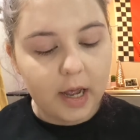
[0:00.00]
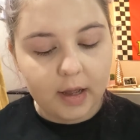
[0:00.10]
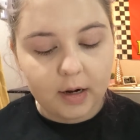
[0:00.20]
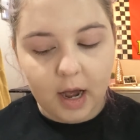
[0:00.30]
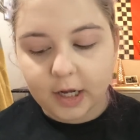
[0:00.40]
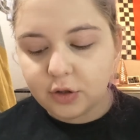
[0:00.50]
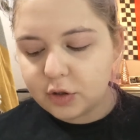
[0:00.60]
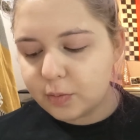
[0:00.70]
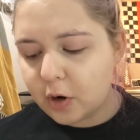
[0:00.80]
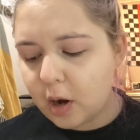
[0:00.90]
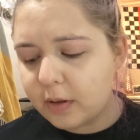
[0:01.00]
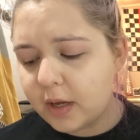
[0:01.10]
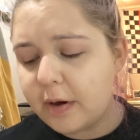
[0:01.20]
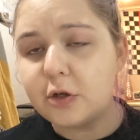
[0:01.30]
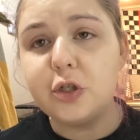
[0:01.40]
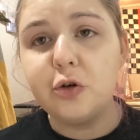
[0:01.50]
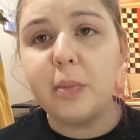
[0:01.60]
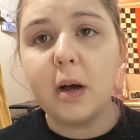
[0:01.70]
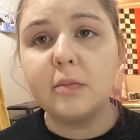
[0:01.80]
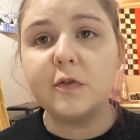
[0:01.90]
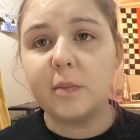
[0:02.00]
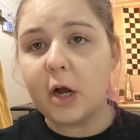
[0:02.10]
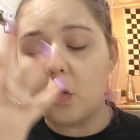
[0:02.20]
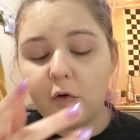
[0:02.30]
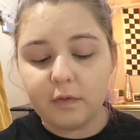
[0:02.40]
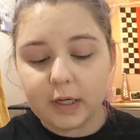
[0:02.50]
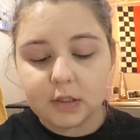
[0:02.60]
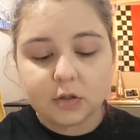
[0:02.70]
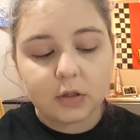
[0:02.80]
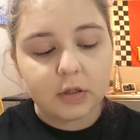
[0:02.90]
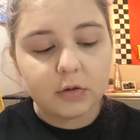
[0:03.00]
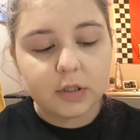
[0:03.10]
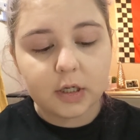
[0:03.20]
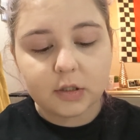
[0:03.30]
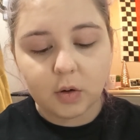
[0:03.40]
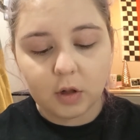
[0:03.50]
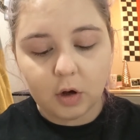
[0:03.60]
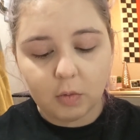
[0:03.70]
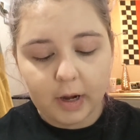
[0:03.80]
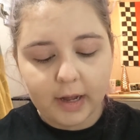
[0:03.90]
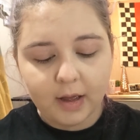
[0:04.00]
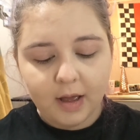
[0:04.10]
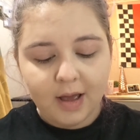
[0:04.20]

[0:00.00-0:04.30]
and I used probably about 2 pumps for my whole face, so a little does go a long way.